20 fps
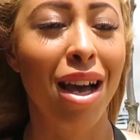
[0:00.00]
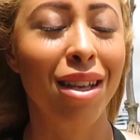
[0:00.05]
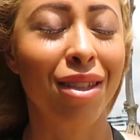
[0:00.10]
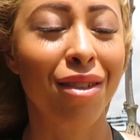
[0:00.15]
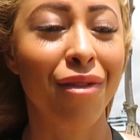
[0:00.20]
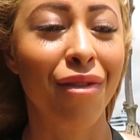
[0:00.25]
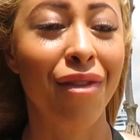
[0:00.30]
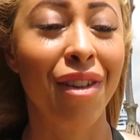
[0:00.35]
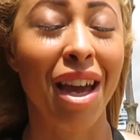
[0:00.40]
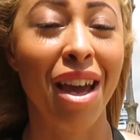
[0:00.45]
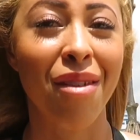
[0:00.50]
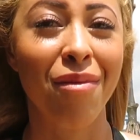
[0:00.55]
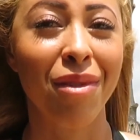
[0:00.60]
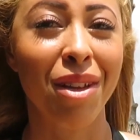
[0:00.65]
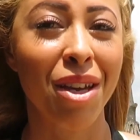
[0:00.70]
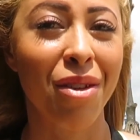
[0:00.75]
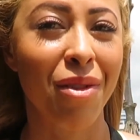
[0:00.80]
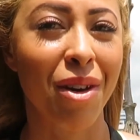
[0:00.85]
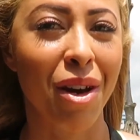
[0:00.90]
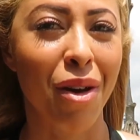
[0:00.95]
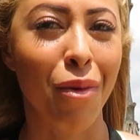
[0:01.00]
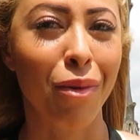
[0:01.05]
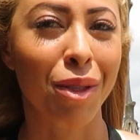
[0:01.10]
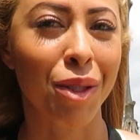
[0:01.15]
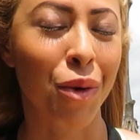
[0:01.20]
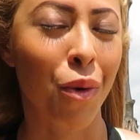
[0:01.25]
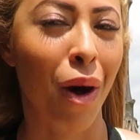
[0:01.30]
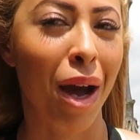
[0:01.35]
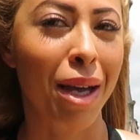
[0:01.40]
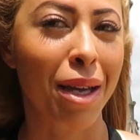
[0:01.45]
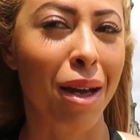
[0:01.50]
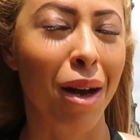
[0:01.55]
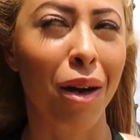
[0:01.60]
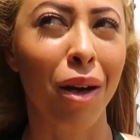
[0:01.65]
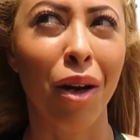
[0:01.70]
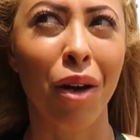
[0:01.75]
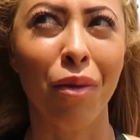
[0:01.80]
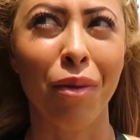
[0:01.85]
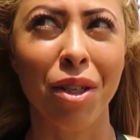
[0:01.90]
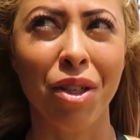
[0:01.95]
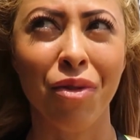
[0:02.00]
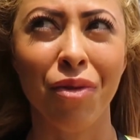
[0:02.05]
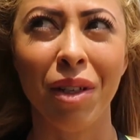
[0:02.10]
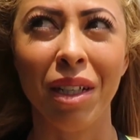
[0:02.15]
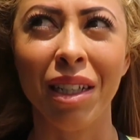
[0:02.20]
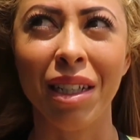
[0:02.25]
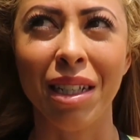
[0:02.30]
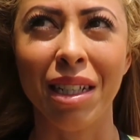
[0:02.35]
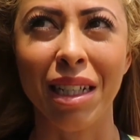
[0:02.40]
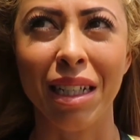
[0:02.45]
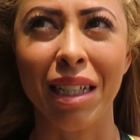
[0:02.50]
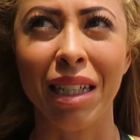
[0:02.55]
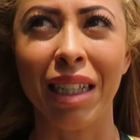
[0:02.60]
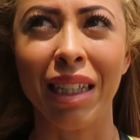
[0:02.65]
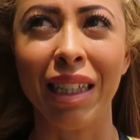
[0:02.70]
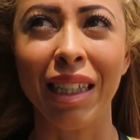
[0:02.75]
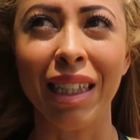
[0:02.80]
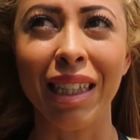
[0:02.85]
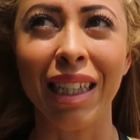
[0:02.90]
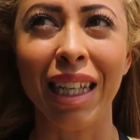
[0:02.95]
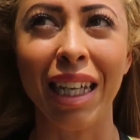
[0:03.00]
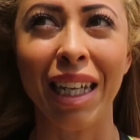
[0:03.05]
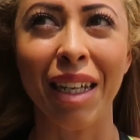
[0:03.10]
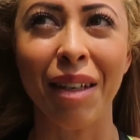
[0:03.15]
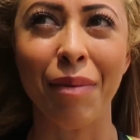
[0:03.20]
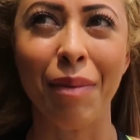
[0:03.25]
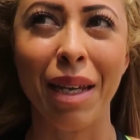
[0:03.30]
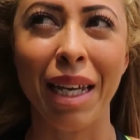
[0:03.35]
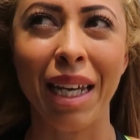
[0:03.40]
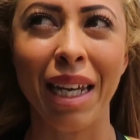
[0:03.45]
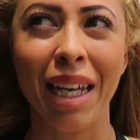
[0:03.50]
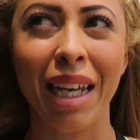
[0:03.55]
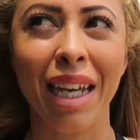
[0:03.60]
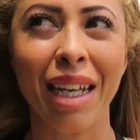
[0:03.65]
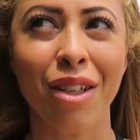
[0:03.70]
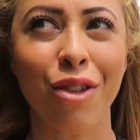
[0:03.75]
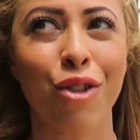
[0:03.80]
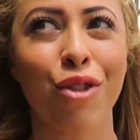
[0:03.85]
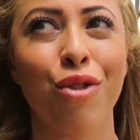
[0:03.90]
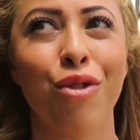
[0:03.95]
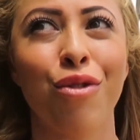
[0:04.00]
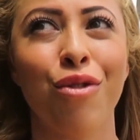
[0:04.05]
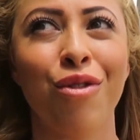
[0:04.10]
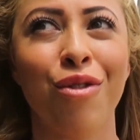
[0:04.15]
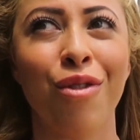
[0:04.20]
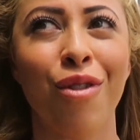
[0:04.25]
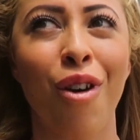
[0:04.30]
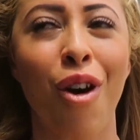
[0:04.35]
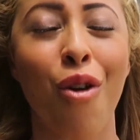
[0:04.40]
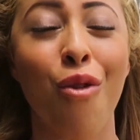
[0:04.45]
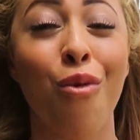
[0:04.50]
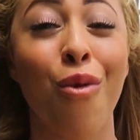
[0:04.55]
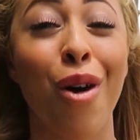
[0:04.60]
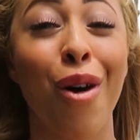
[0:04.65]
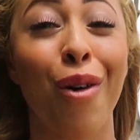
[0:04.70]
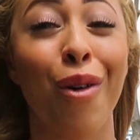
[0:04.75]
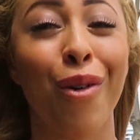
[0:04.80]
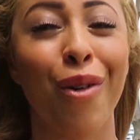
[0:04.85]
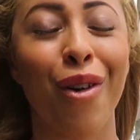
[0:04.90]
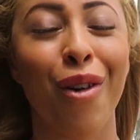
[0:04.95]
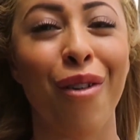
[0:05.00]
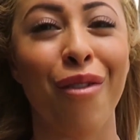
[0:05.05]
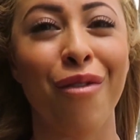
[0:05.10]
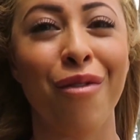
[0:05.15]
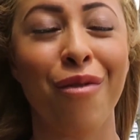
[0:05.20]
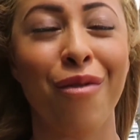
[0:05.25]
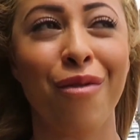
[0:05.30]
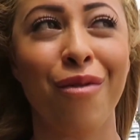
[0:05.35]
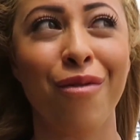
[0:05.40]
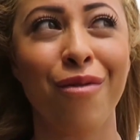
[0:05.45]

as a family when I was quite younger, which really did lead me into a world of